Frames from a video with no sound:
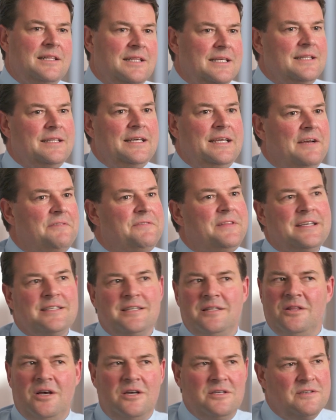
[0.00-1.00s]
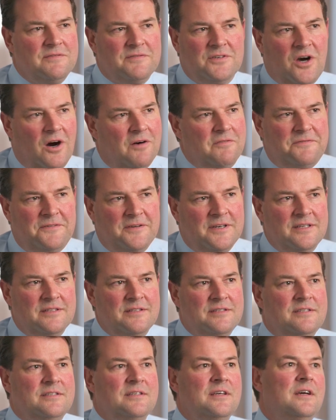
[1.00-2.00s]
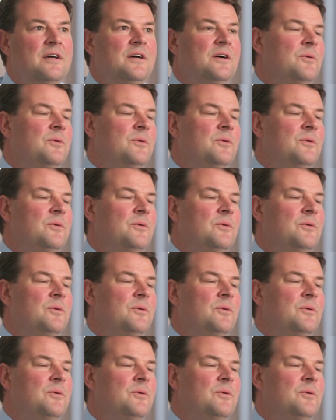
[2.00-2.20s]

clearly, if there's a loss of confidence,